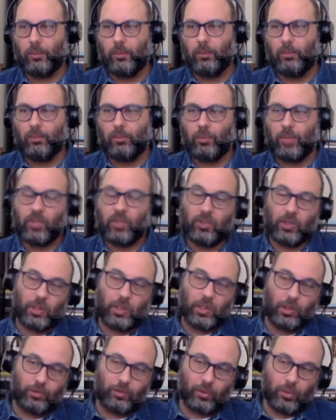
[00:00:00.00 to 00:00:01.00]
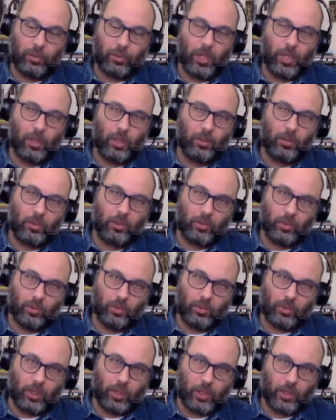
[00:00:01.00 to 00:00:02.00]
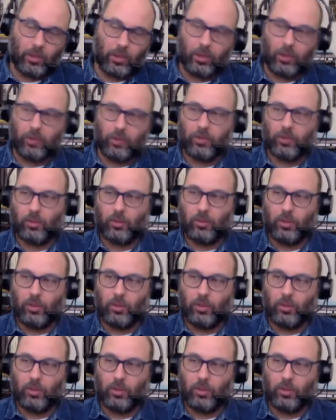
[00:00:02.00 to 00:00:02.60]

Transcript: Basically, for Benjamin, who was an anarchist,